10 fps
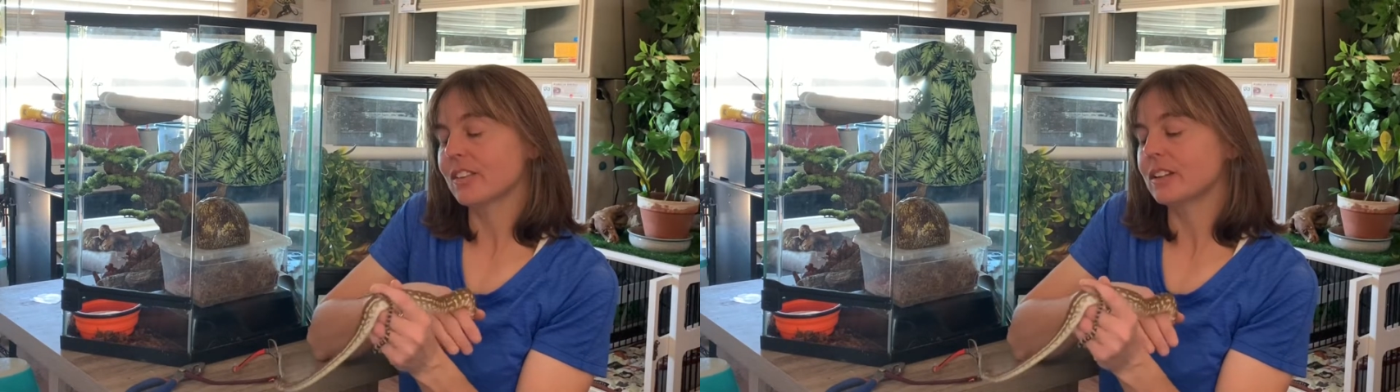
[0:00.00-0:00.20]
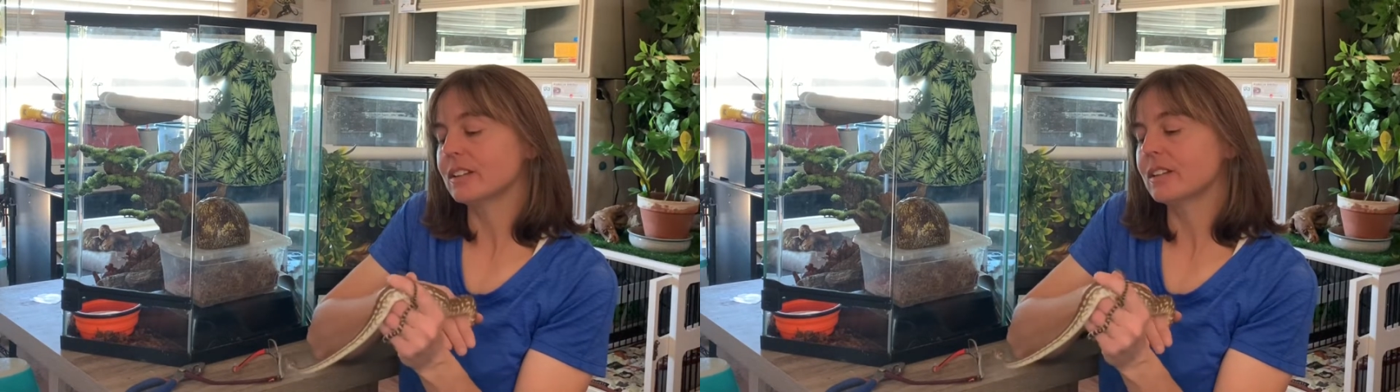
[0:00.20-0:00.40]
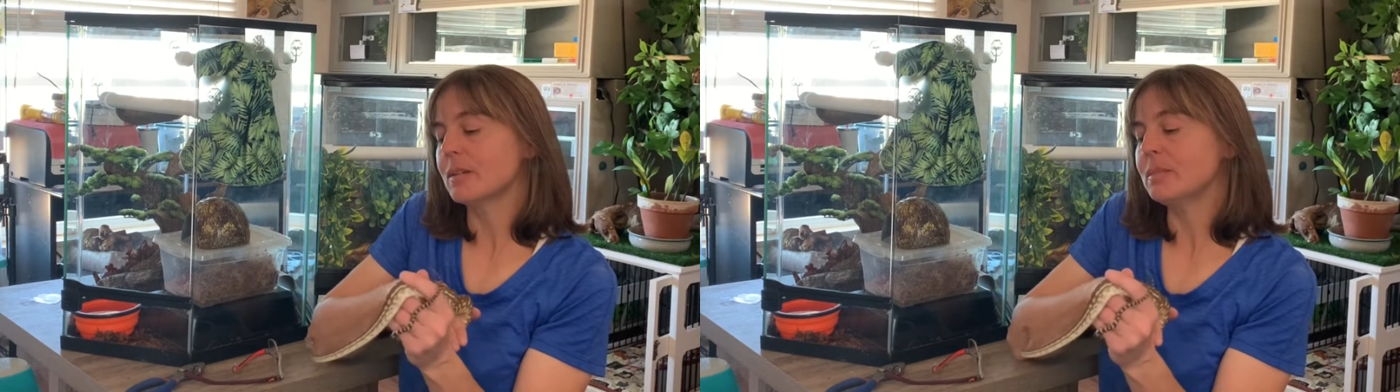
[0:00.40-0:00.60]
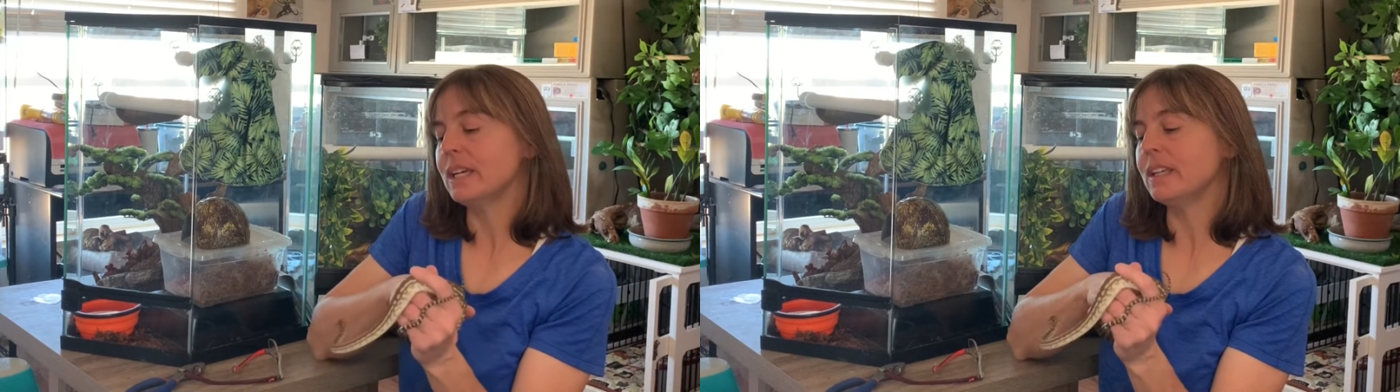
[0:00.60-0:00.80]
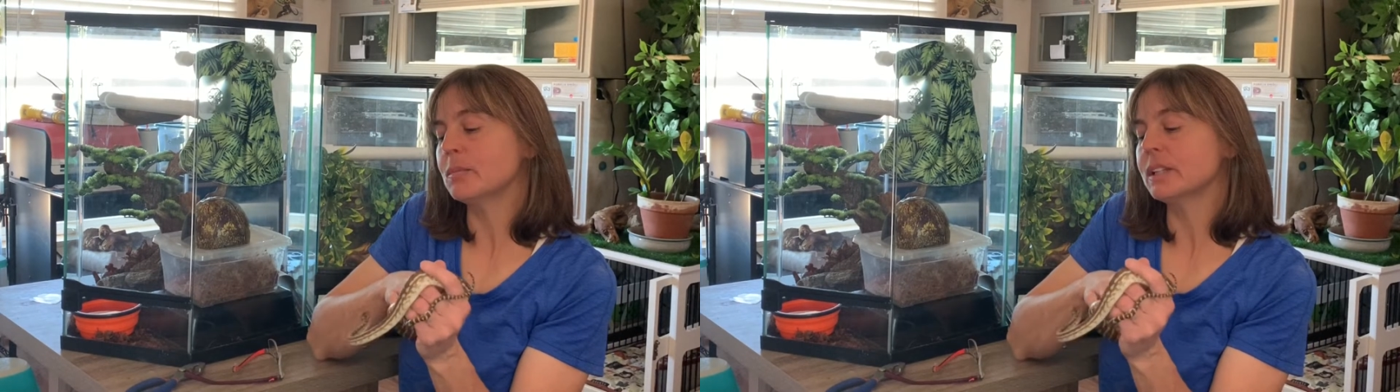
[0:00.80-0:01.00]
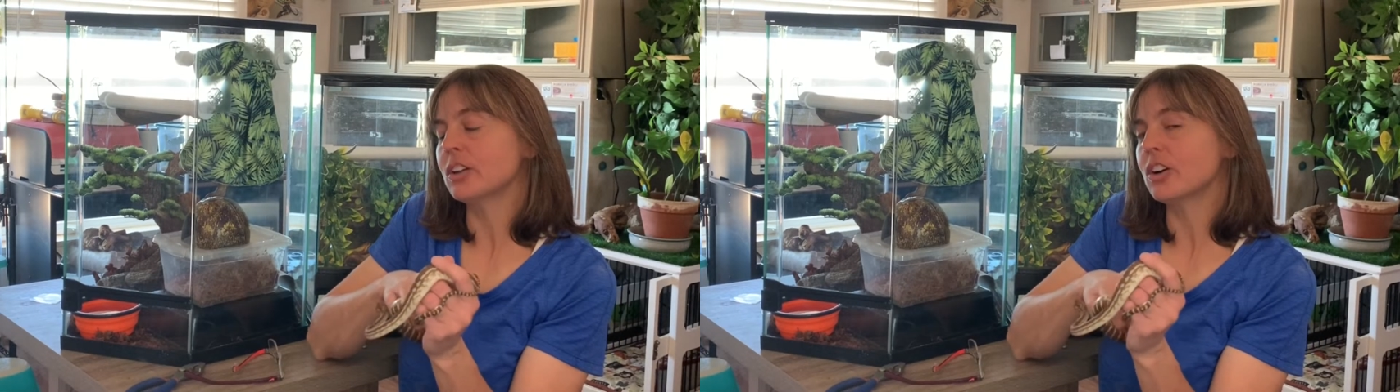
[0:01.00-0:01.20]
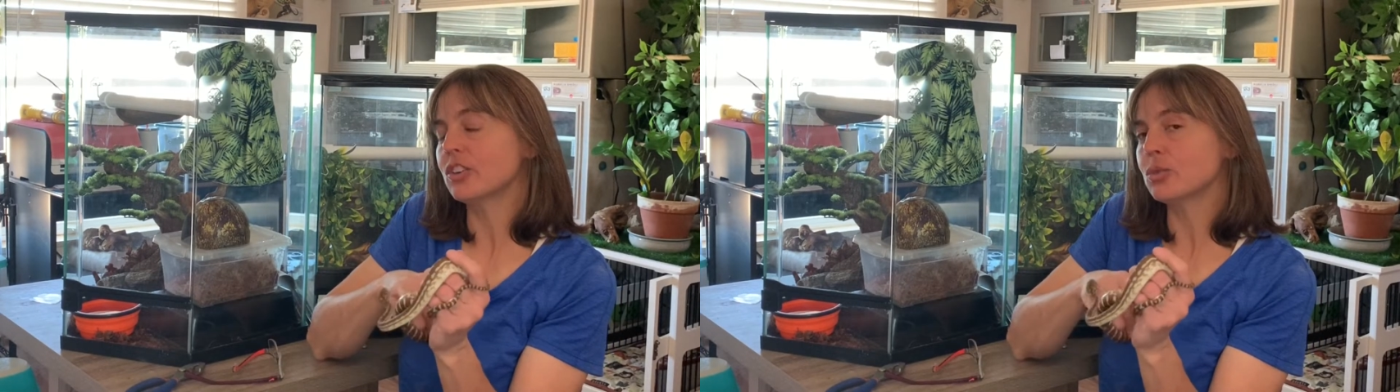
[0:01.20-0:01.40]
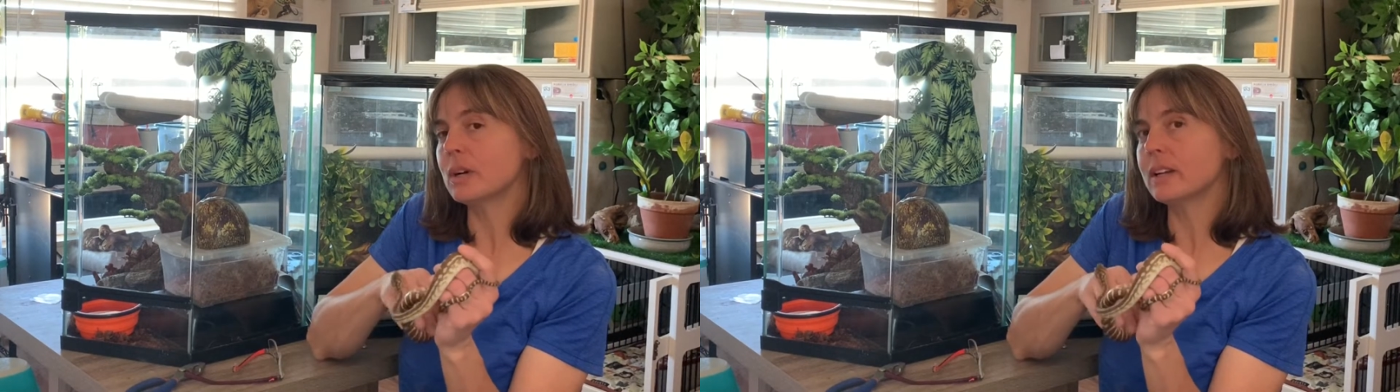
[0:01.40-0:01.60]
the medium and
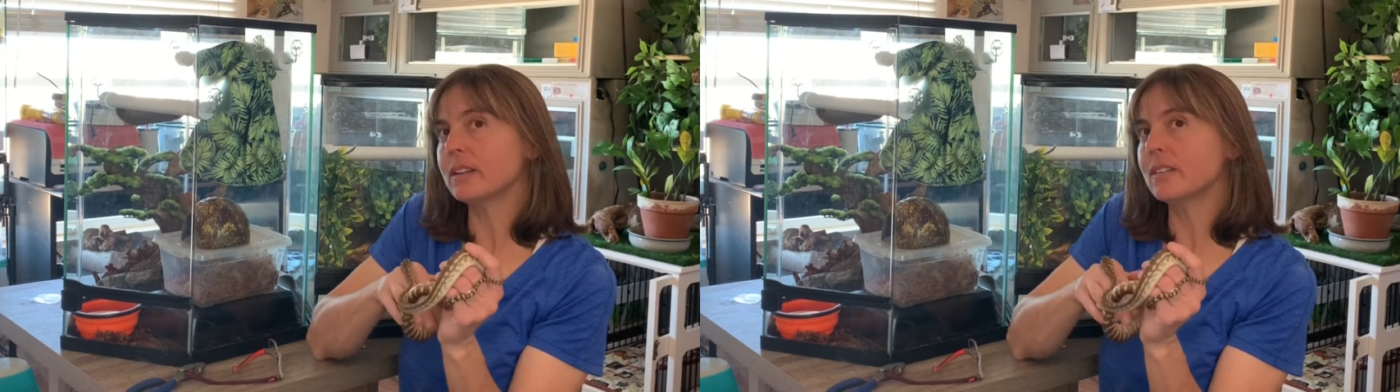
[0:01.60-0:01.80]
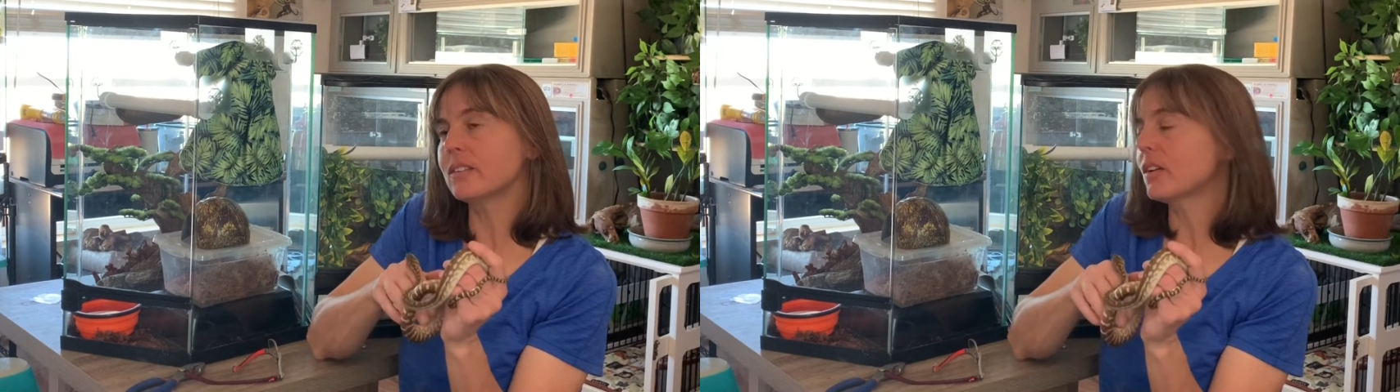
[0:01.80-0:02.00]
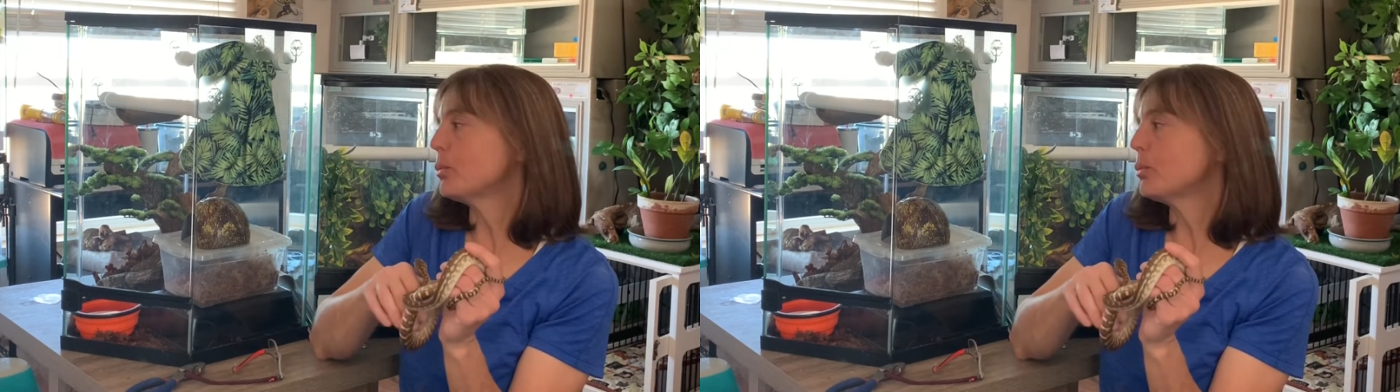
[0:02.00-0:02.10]
large ones,